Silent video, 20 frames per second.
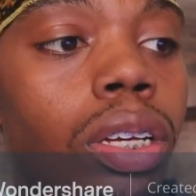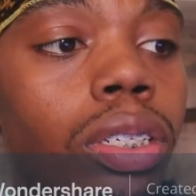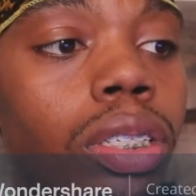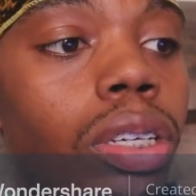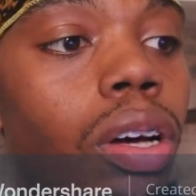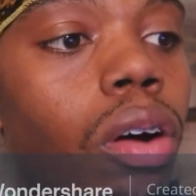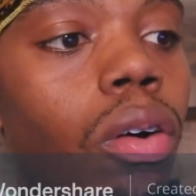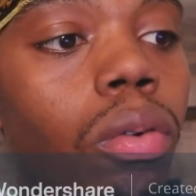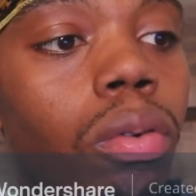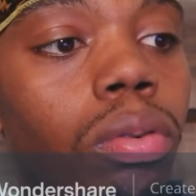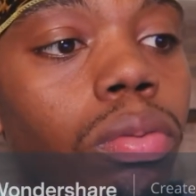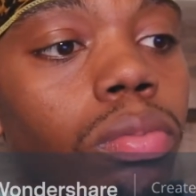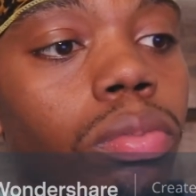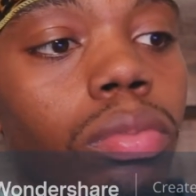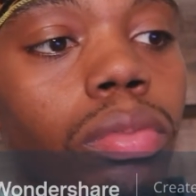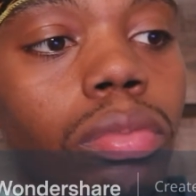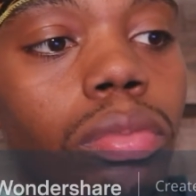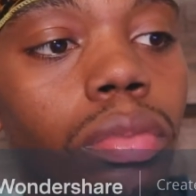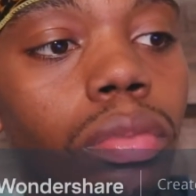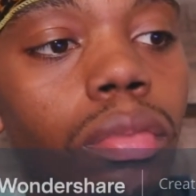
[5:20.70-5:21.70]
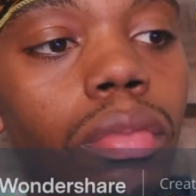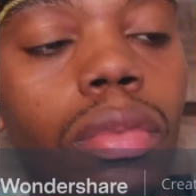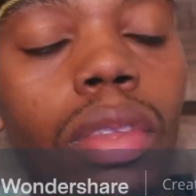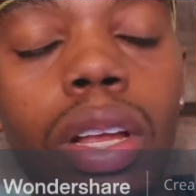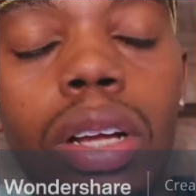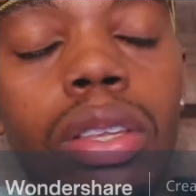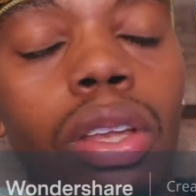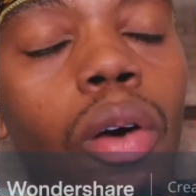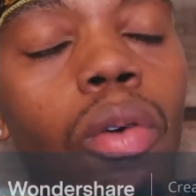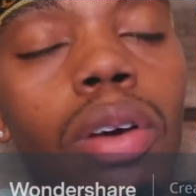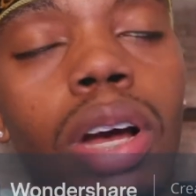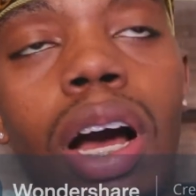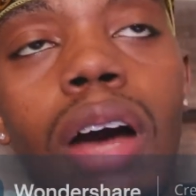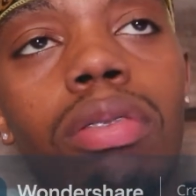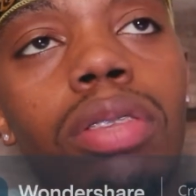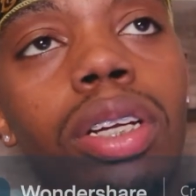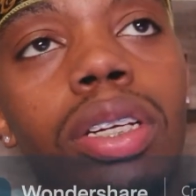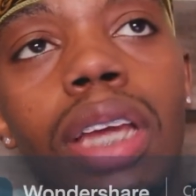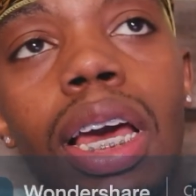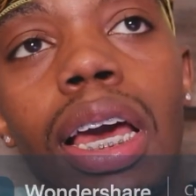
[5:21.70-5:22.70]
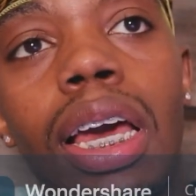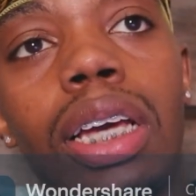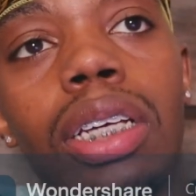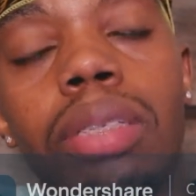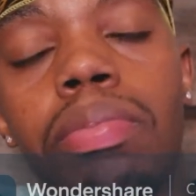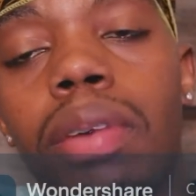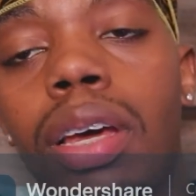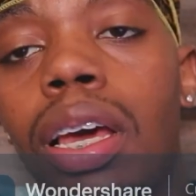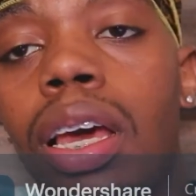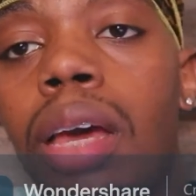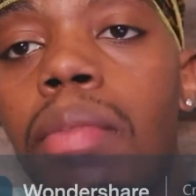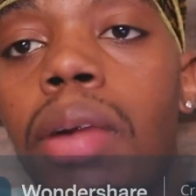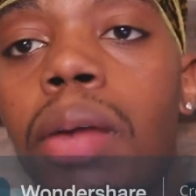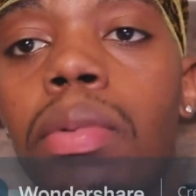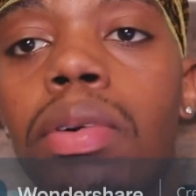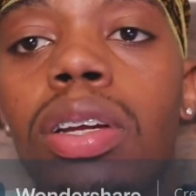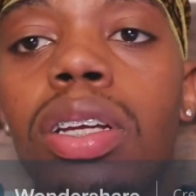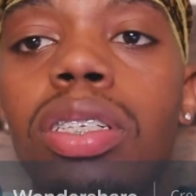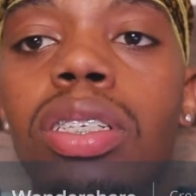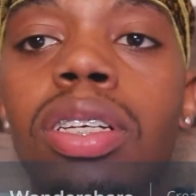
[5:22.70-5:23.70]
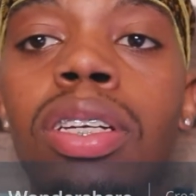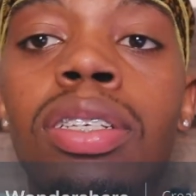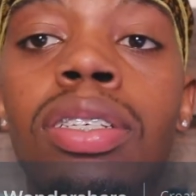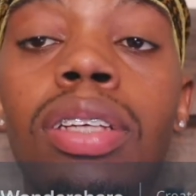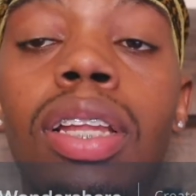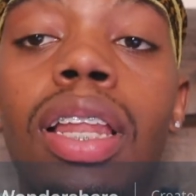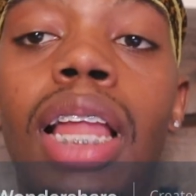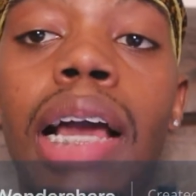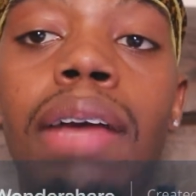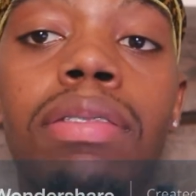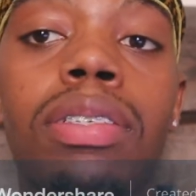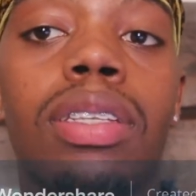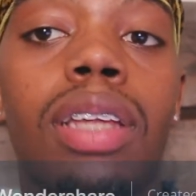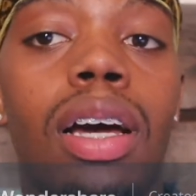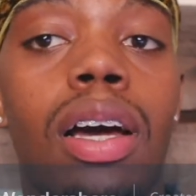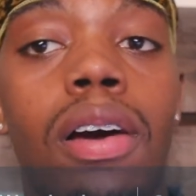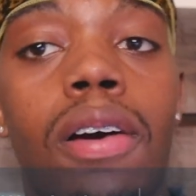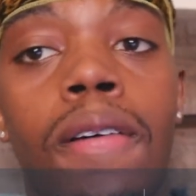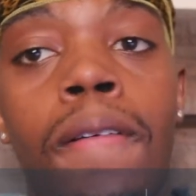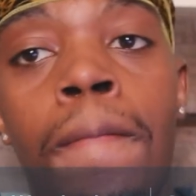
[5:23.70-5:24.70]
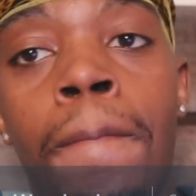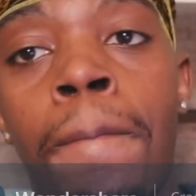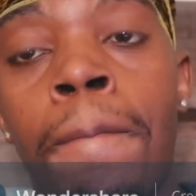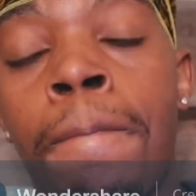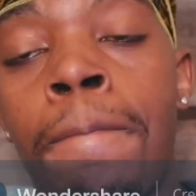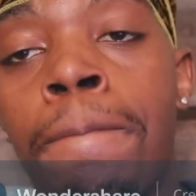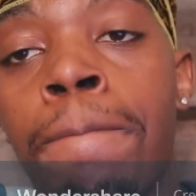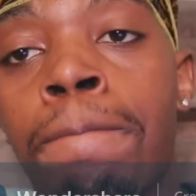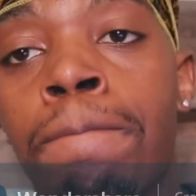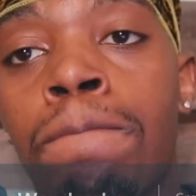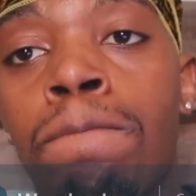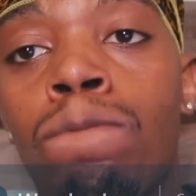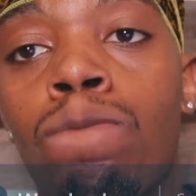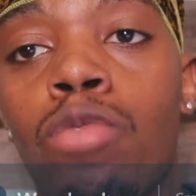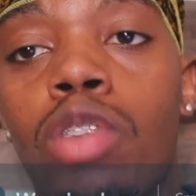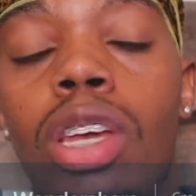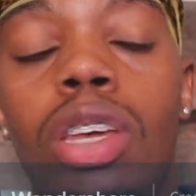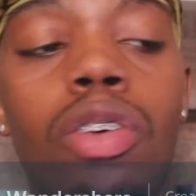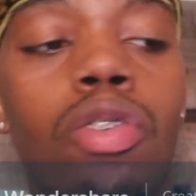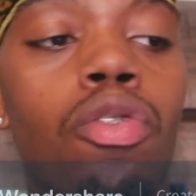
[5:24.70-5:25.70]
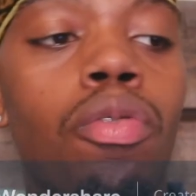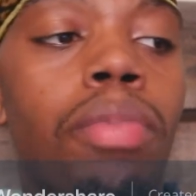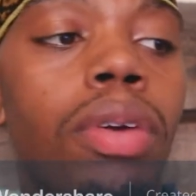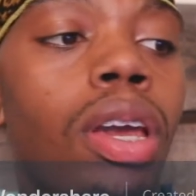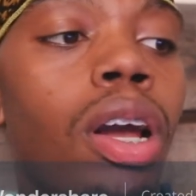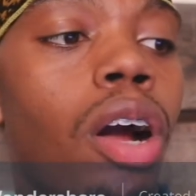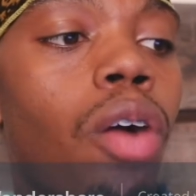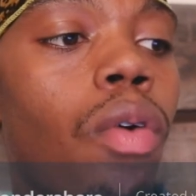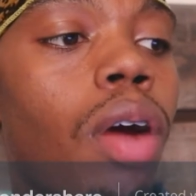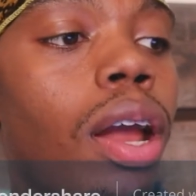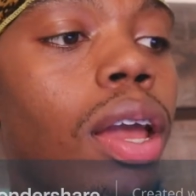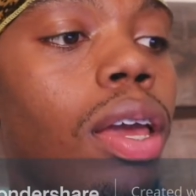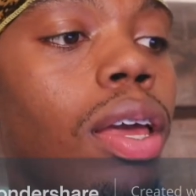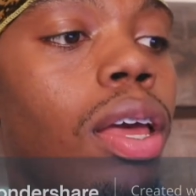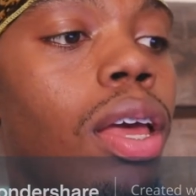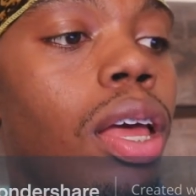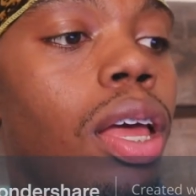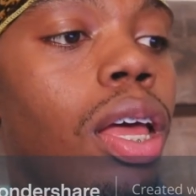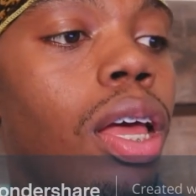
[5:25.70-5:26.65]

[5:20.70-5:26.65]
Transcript: So don't count the days, man. Remember, this shit is a lifestyle and you will be all right.